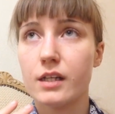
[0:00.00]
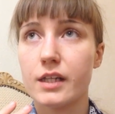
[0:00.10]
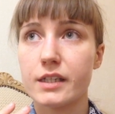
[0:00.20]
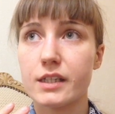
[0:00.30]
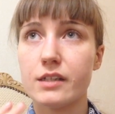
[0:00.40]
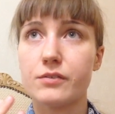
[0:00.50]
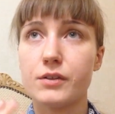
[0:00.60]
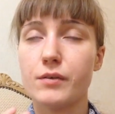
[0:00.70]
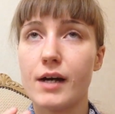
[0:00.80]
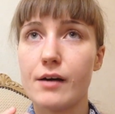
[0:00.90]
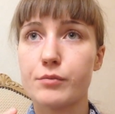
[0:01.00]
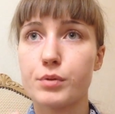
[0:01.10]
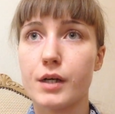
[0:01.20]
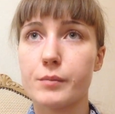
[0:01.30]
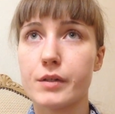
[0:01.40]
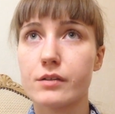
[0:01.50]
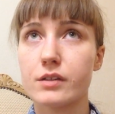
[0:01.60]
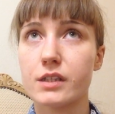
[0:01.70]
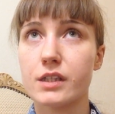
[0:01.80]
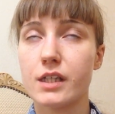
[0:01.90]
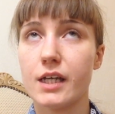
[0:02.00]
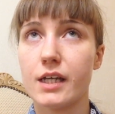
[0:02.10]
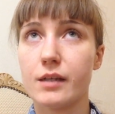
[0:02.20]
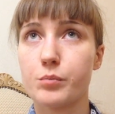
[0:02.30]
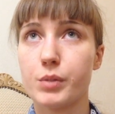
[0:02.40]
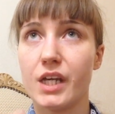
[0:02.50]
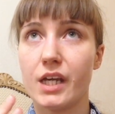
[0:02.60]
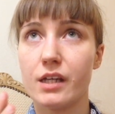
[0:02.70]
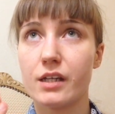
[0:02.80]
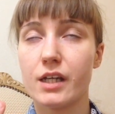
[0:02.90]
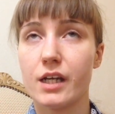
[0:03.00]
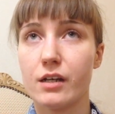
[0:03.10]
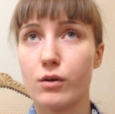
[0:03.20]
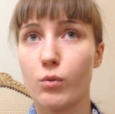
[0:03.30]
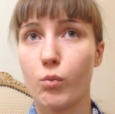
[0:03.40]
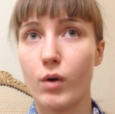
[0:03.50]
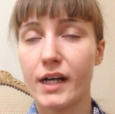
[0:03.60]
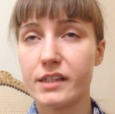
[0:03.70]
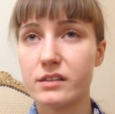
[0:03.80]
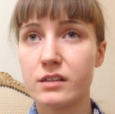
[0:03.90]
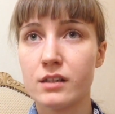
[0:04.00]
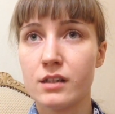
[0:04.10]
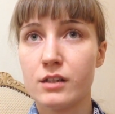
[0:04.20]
Like, if you have primarily a pink and a white